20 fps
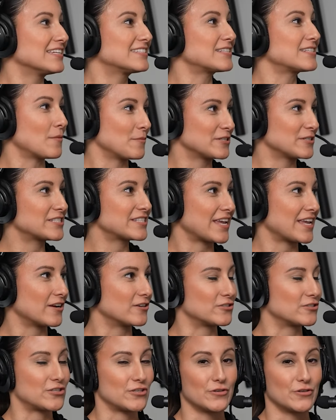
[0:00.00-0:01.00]
Someone
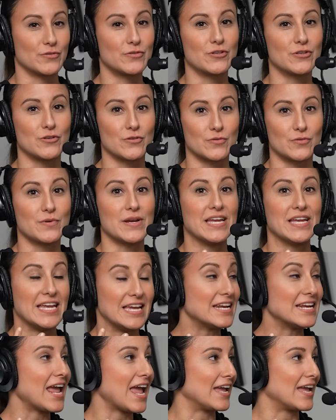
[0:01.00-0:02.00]
scares you, you
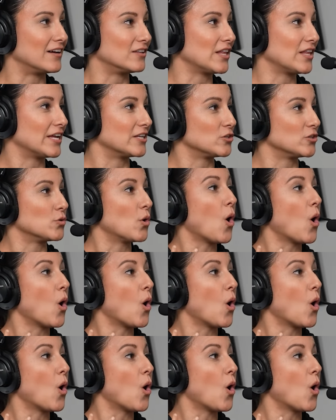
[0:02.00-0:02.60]
inhale and you